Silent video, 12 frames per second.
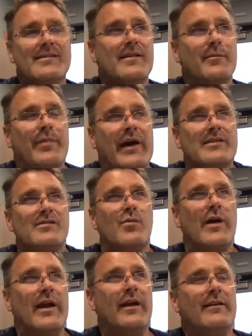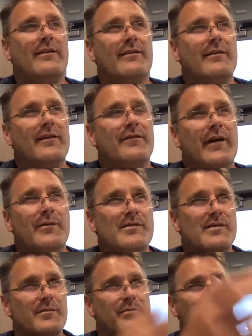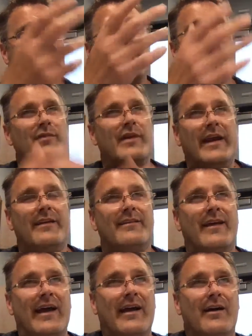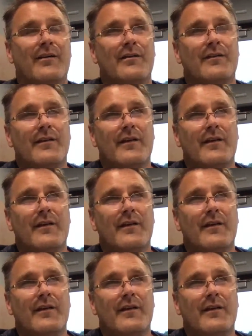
best way, if I was to kind of break it down,